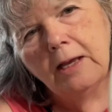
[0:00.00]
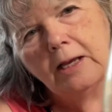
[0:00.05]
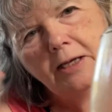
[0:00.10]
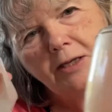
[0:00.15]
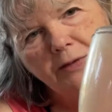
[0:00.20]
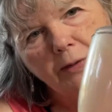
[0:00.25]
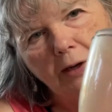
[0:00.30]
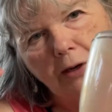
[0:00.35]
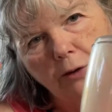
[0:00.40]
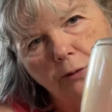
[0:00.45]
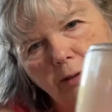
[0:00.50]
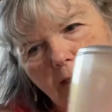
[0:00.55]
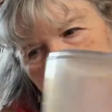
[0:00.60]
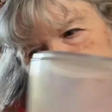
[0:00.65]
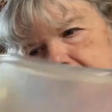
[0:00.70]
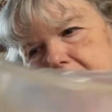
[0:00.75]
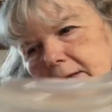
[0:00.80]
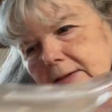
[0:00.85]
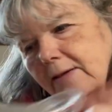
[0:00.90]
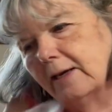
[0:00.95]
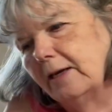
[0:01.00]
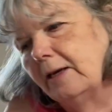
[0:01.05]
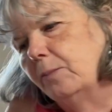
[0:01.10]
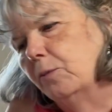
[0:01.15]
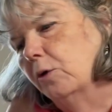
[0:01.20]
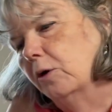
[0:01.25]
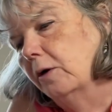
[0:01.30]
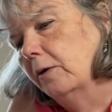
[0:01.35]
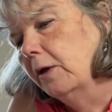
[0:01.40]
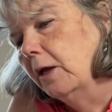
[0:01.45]
So I don't need these
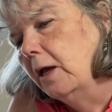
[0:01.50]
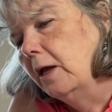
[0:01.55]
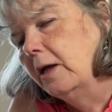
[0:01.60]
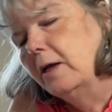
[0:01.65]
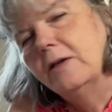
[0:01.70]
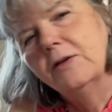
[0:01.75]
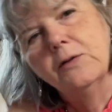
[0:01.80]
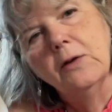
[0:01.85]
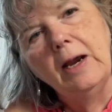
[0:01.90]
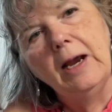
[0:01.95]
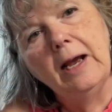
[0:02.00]
anymore. So I